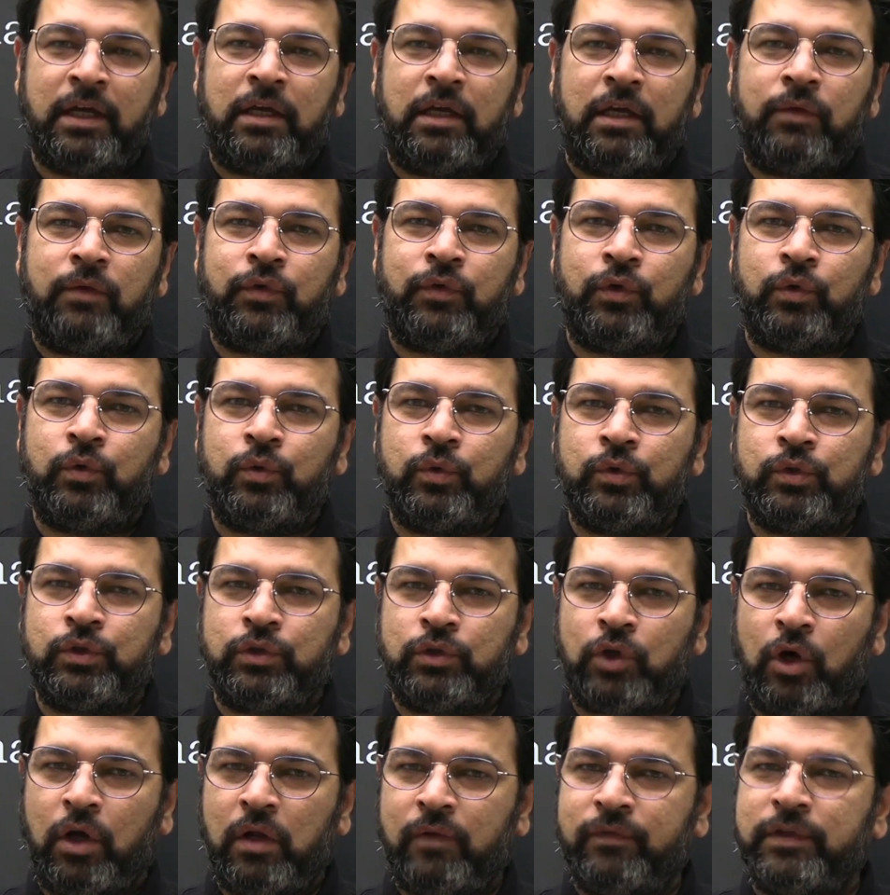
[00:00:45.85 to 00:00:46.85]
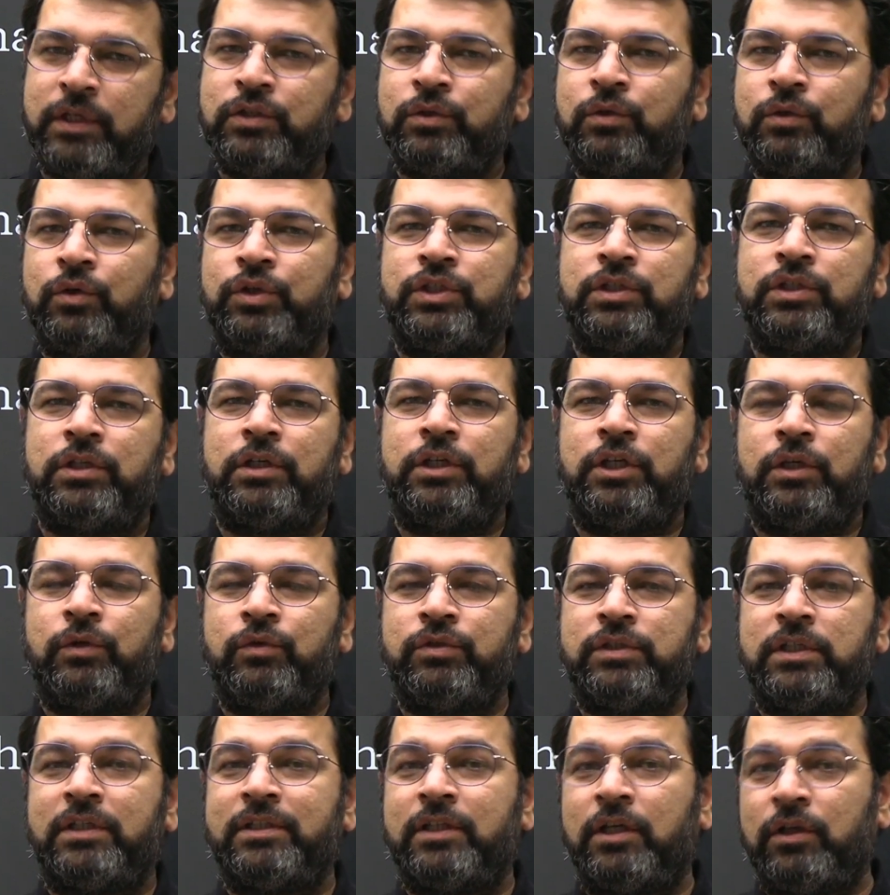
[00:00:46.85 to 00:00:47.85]
If you solve this question
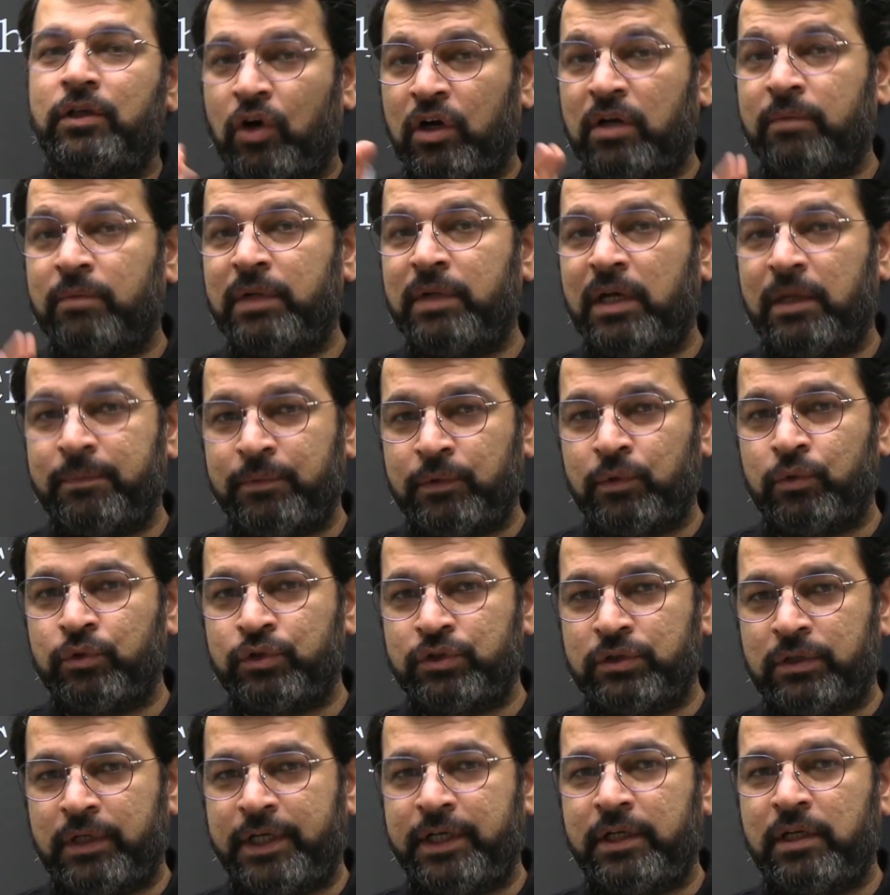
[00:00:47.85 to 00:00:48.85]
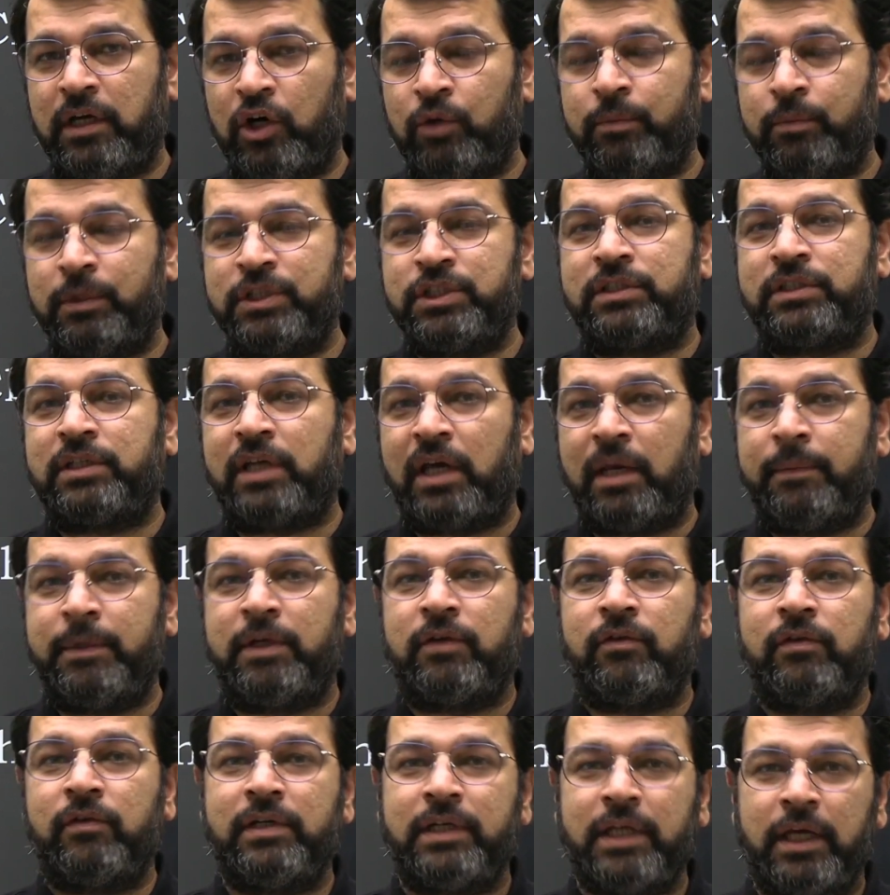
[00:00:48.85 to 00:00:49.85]
using the normal approach, right, how much time
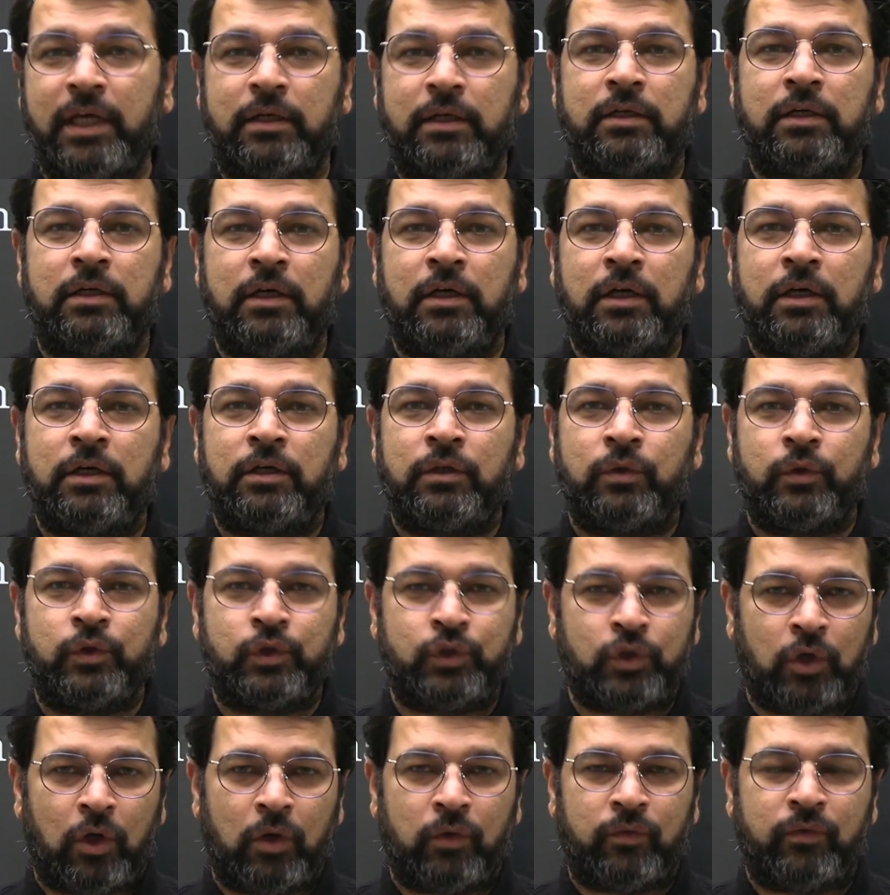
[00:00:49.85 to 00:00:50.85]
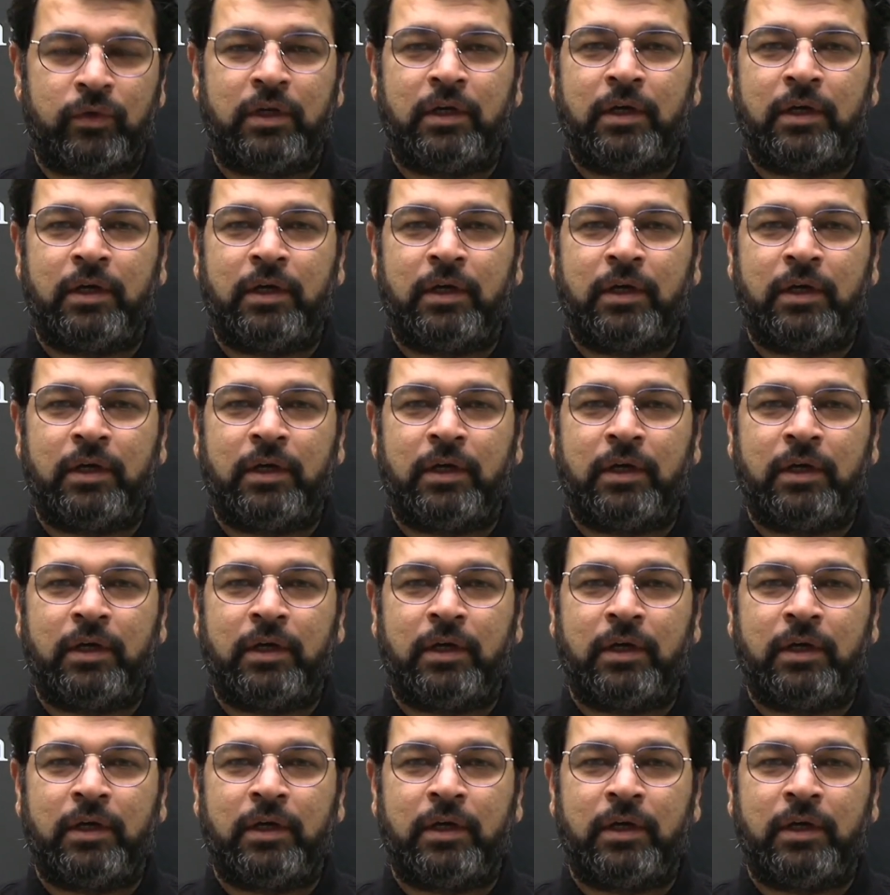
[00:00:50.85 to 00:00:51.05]
it will take to solve,